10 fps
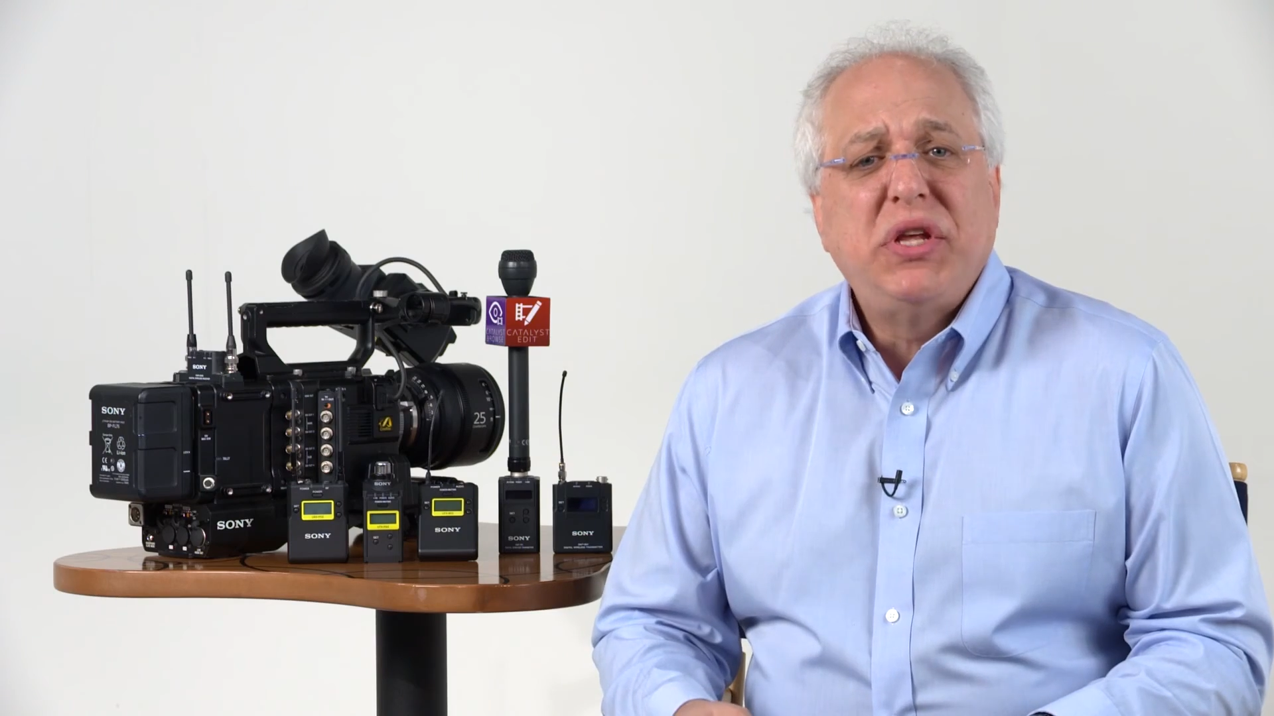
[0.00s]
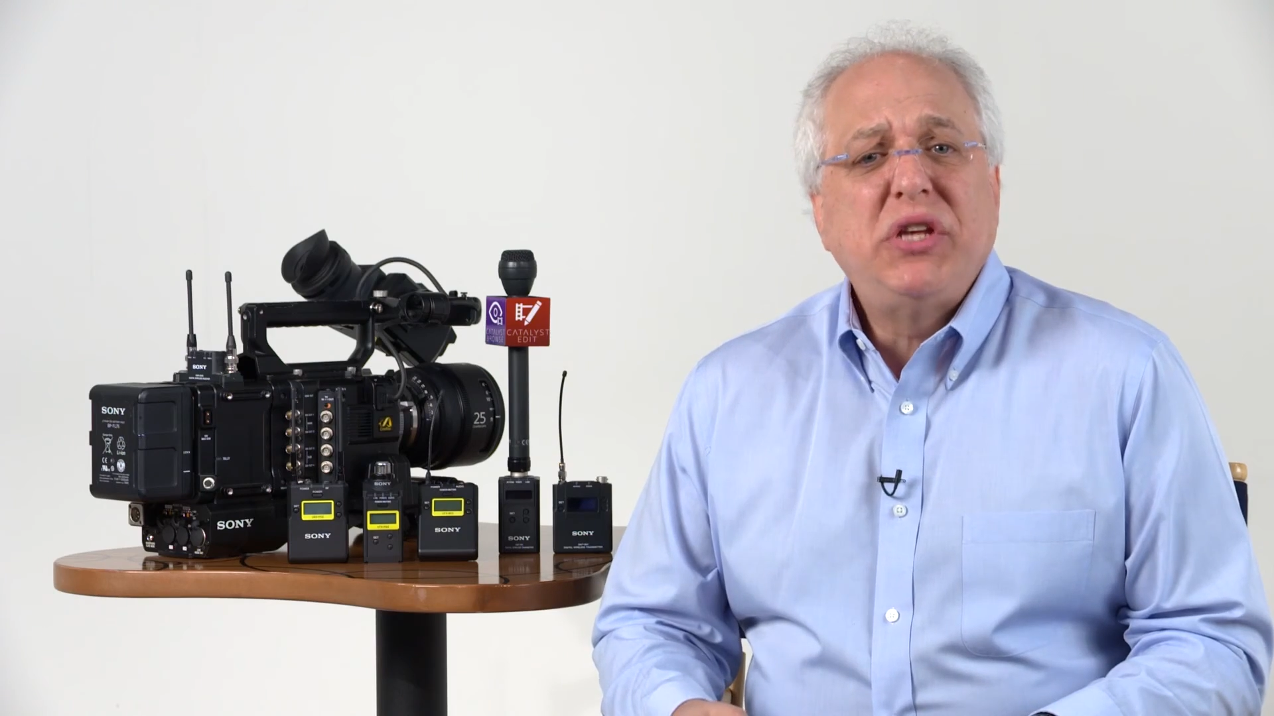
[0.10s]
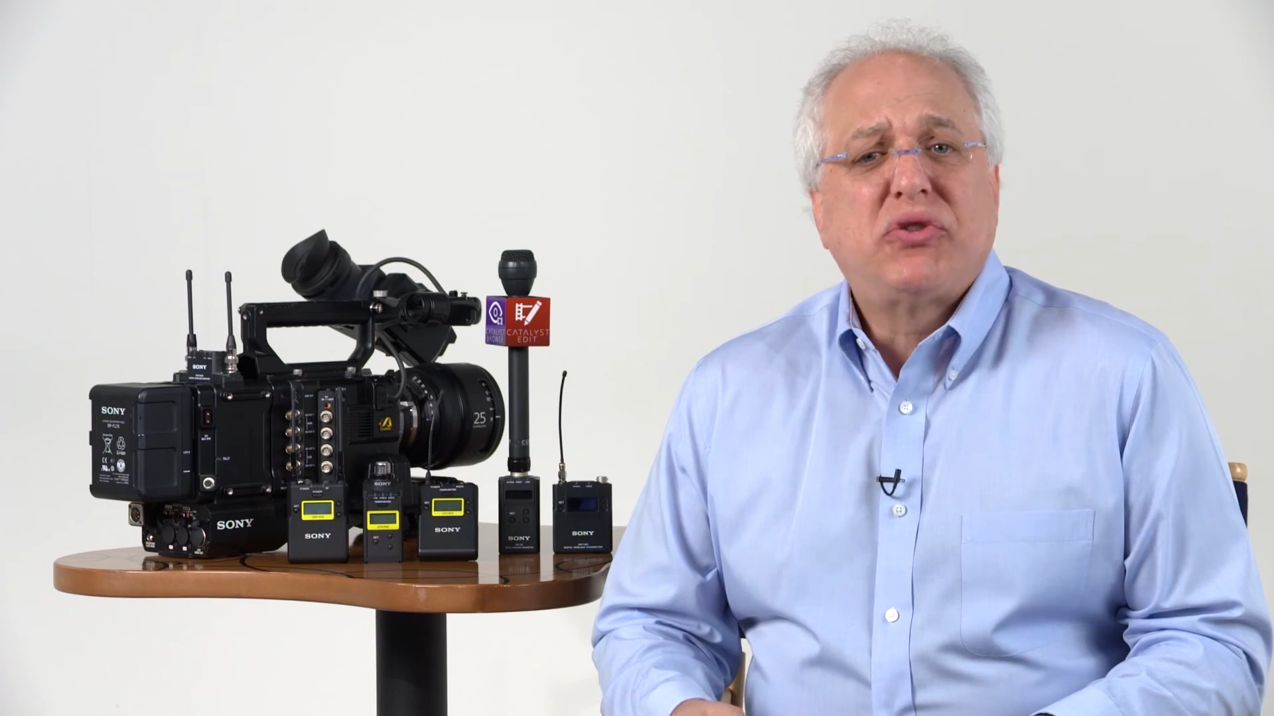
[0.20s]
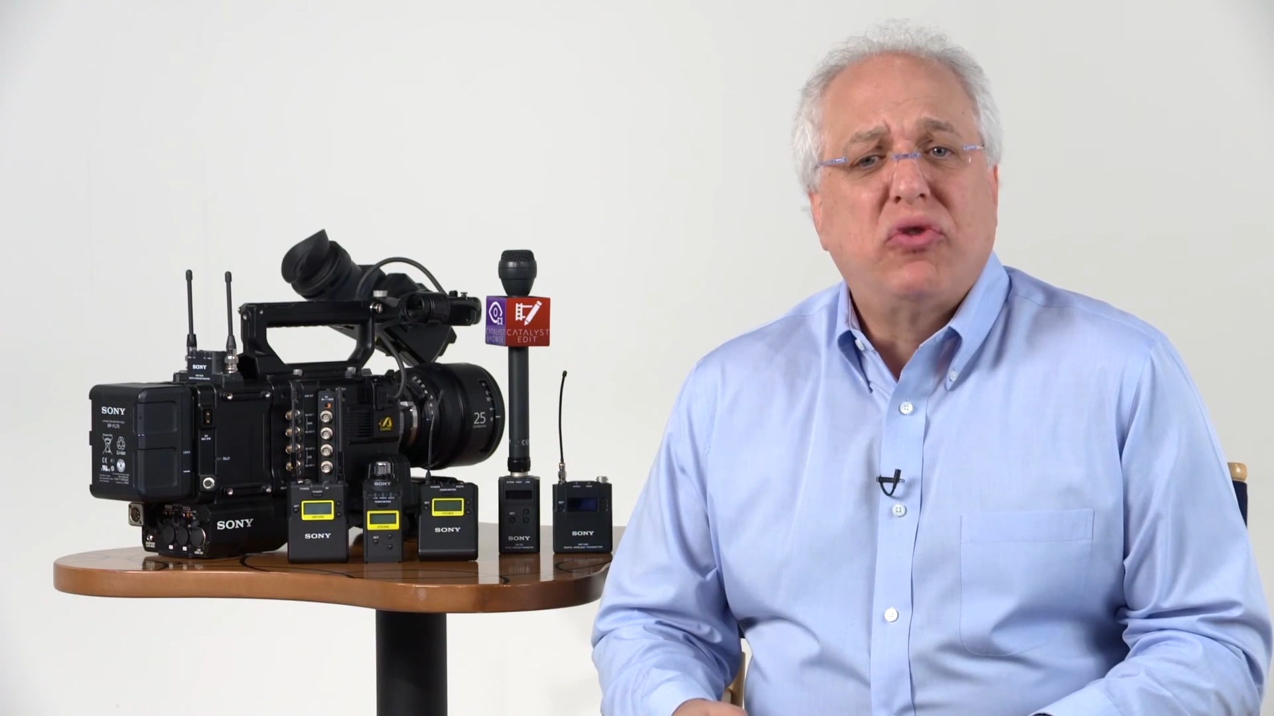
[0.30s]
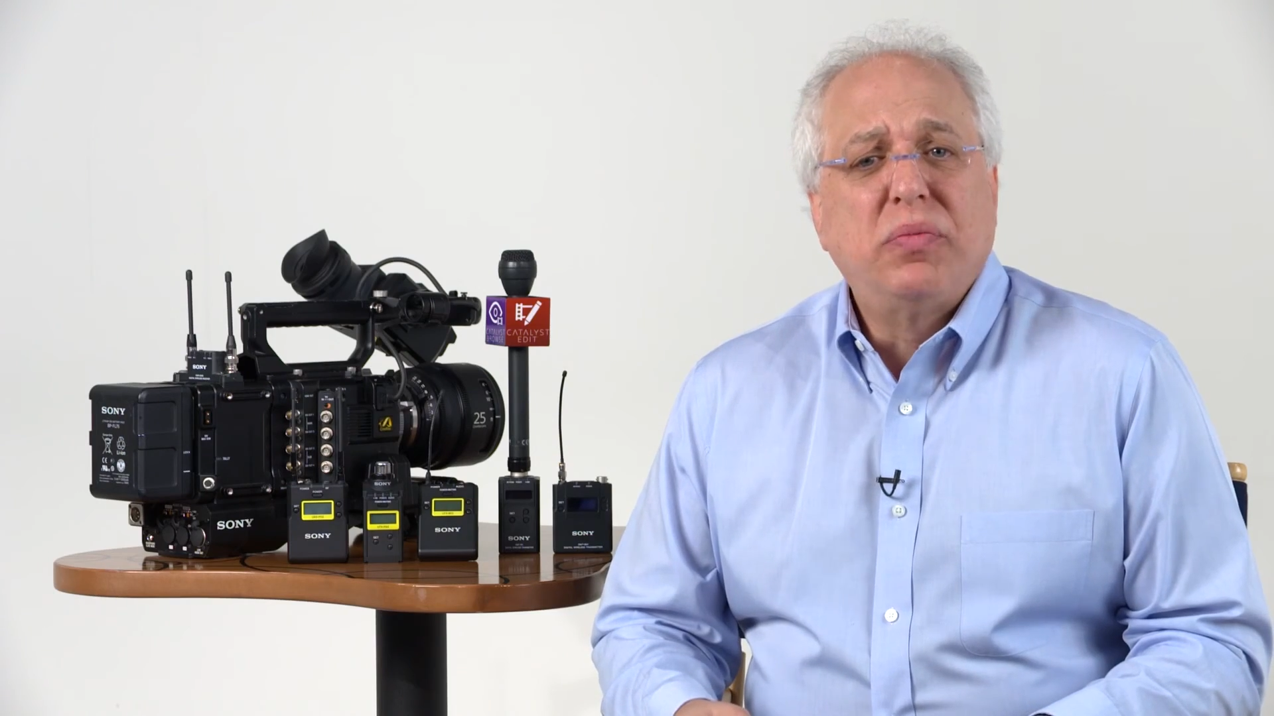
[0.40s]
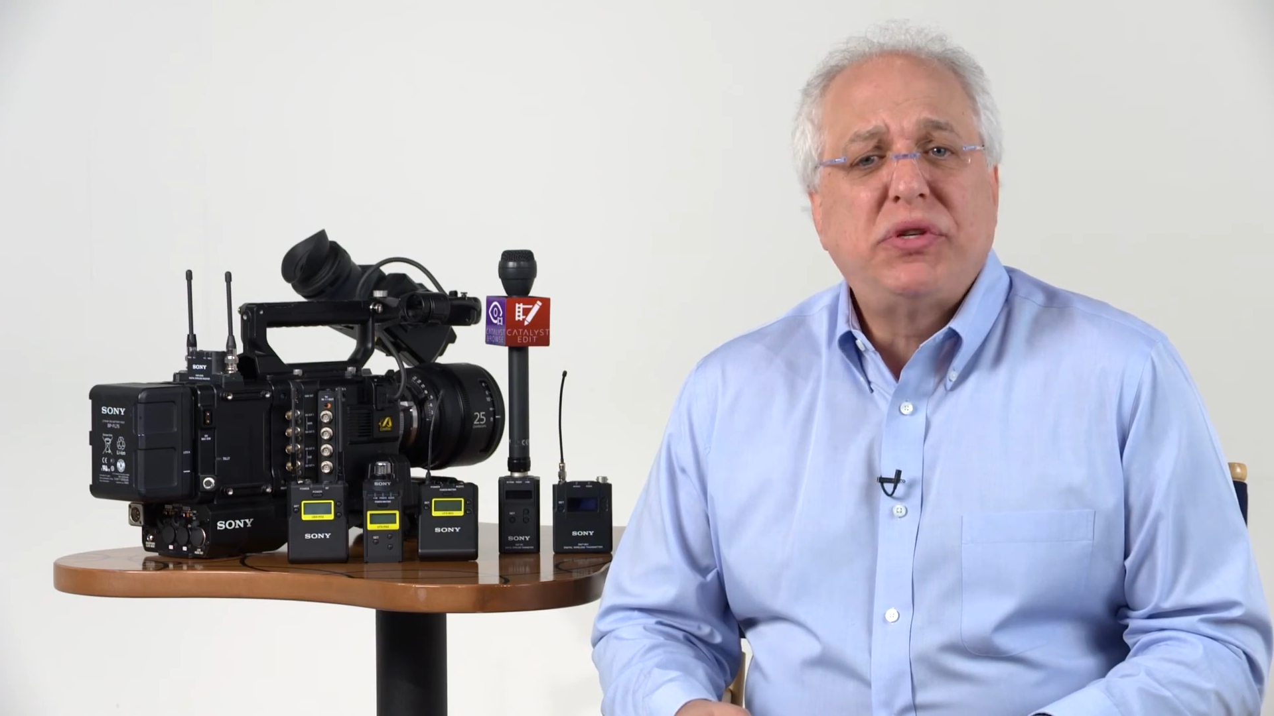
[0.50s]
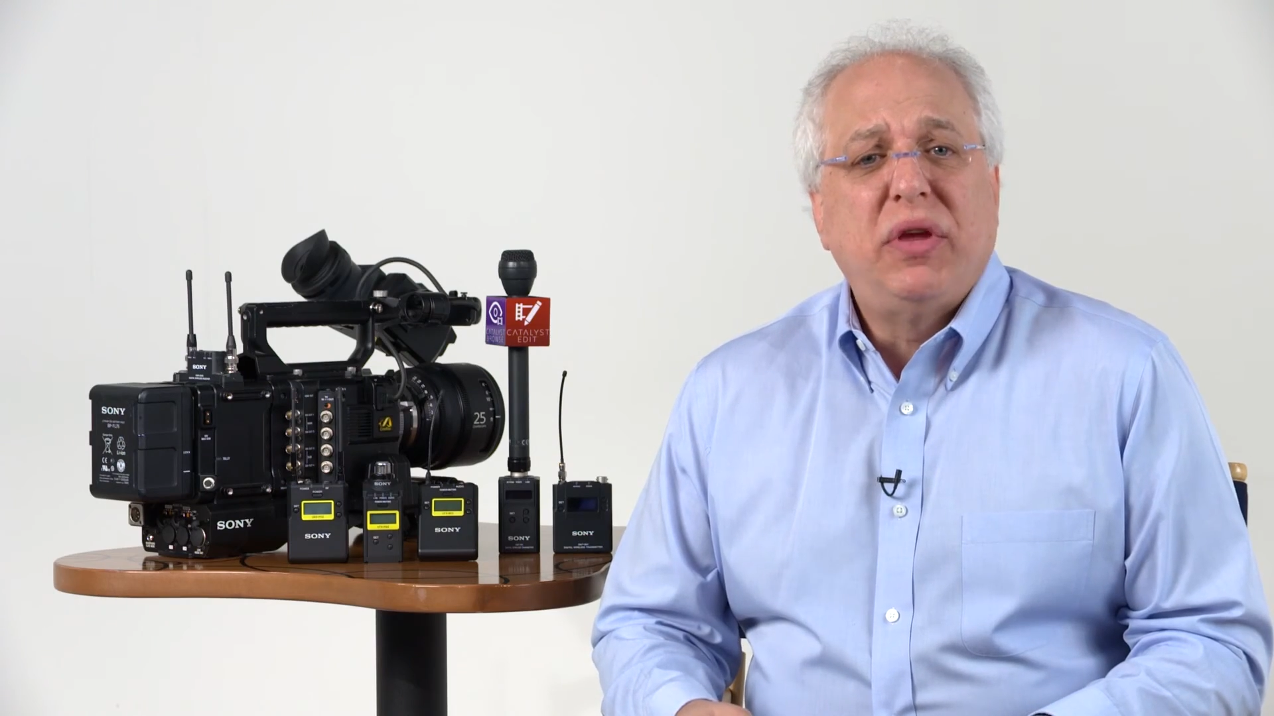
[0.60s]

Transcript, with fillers: these groups